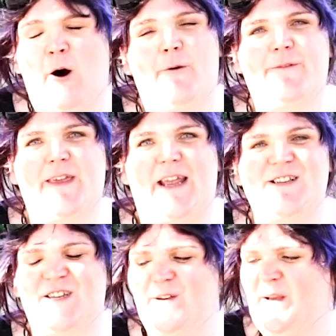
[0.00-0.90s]
Hopefully
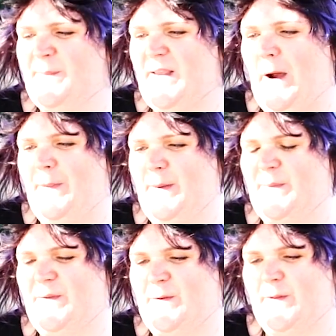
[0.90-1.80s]
HQ comes out with them
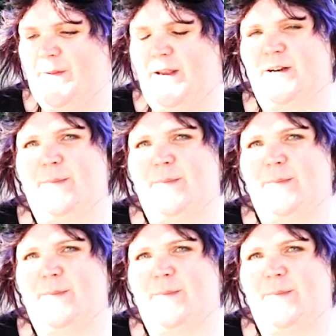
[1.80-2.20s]
sooner than later